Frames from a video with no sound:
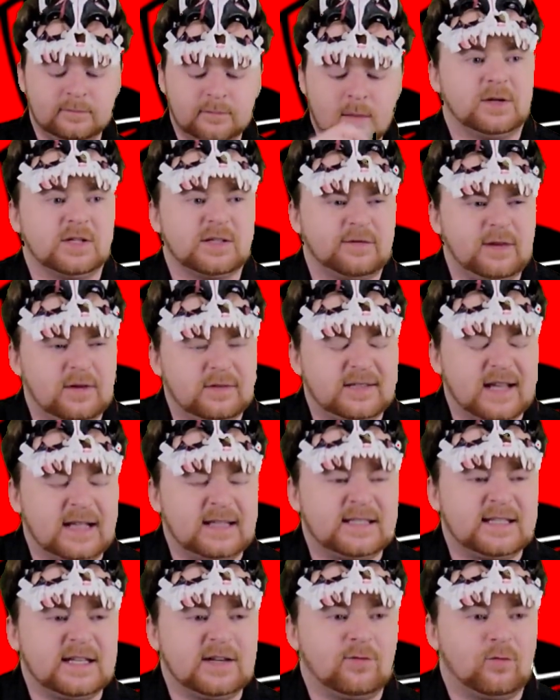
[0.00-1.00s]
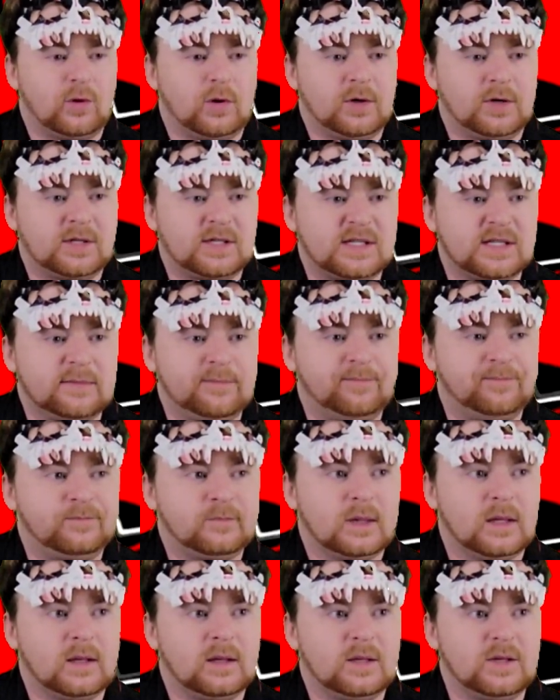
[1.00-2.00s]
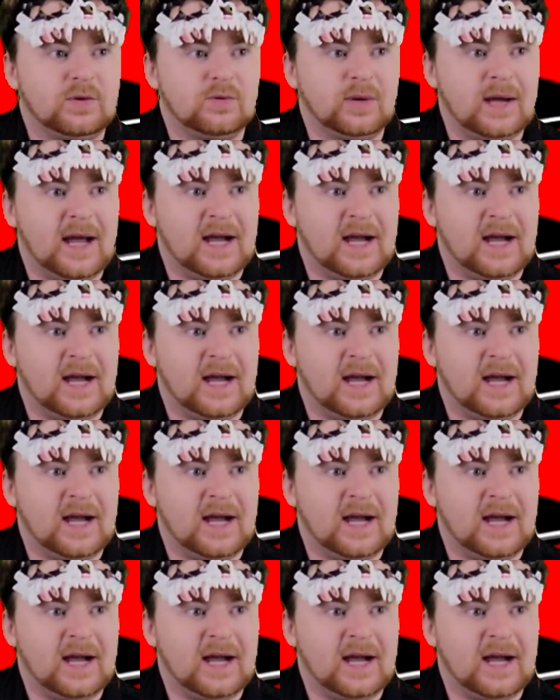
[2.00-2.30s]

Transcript: Because of how density works, you